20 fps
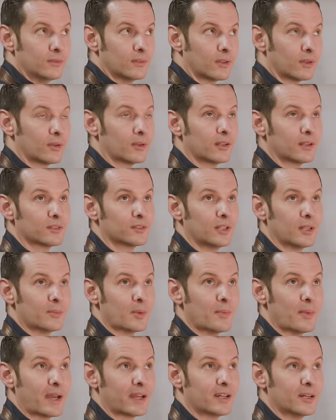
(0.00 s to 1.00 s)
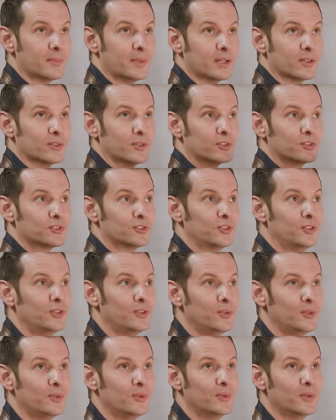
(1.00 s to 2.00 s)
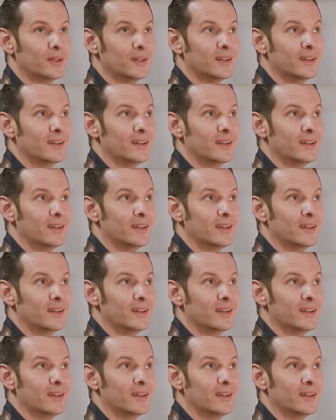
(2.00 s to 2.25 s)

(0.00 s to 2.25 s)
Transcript: or let me back up here. There's two